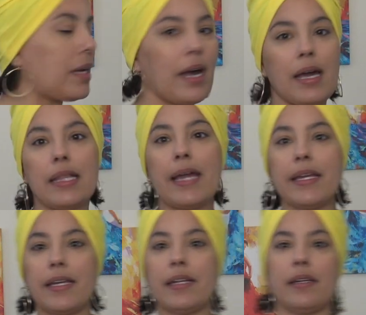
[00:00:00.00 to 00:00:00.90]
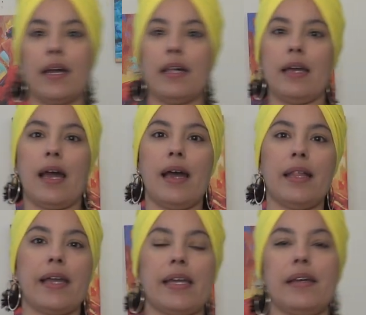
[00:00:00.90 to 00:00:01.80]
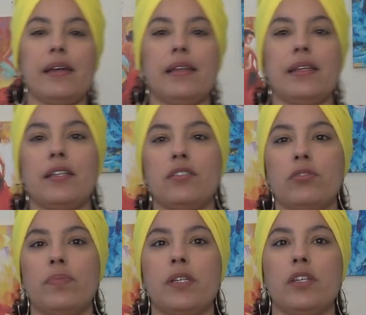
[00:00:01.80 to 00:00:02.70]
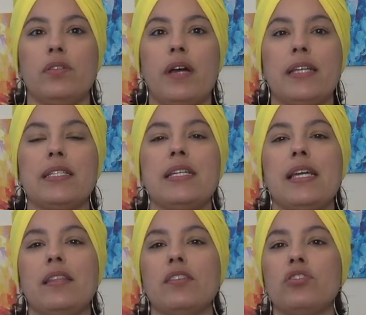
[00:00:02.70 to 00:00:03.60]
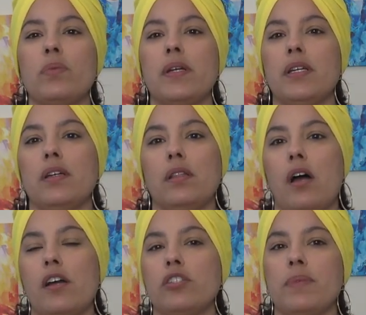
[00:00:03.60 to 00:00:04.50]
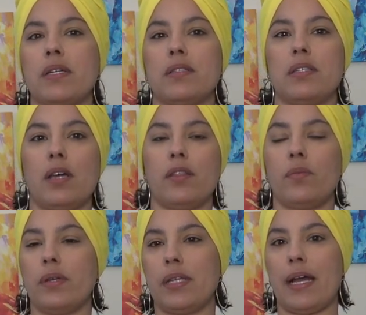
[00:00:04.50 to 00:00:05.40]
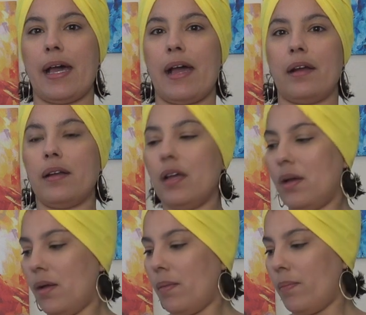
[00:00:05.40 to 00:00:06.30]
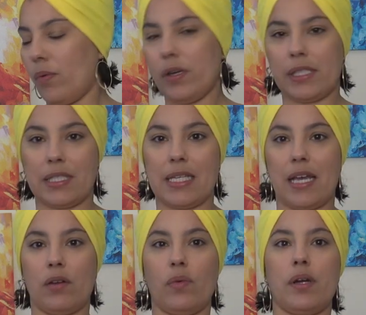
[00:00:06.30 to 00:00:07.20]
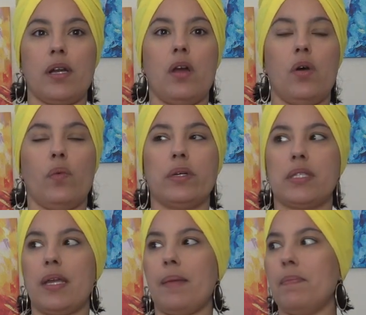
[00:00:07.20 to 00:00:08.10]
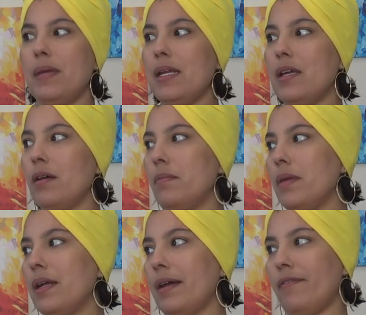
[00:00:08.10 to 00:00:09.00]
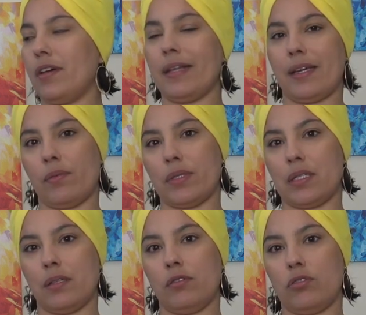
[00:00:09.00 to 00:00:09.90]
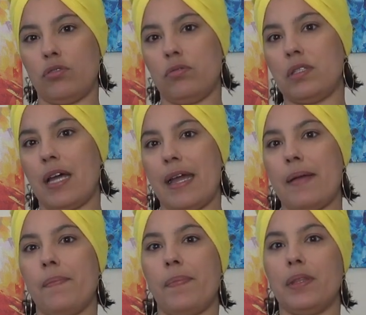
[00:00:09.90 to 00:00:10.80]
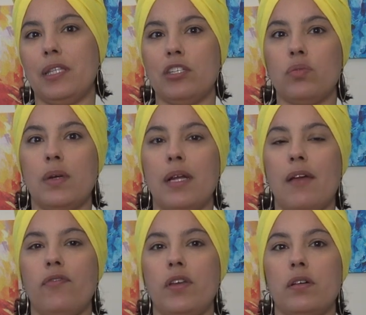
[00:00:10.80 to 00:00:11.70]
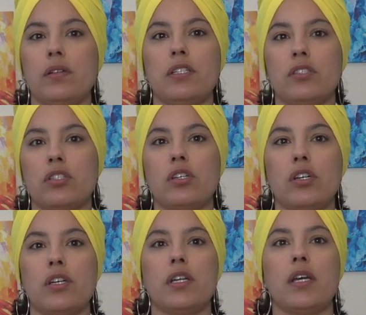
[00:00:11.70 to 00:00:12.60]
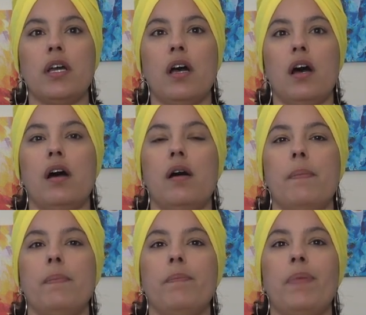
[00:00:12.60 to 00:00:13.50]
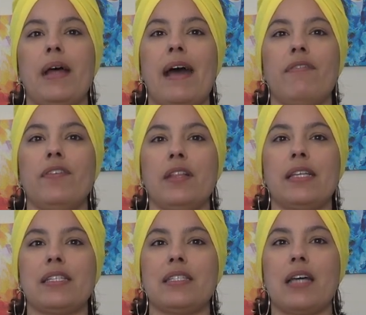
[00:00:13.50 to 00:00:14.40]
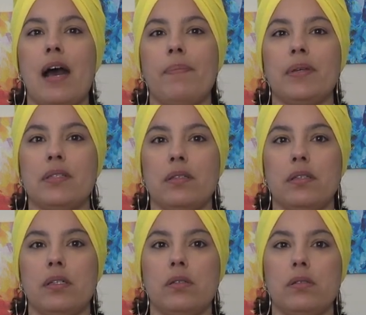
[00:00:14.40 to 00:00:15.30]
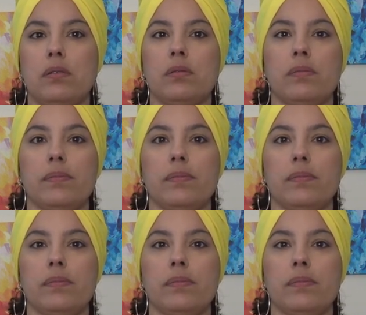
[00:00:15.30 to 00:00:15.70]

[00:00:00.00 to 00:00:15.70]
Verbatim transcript: I like it I, I like it I think it's super cute I did get this one in a large because the other one that I had bought the tan one was a medium and I felt like it was a little too tight but this one I feel is good um, but I feel like the top is a little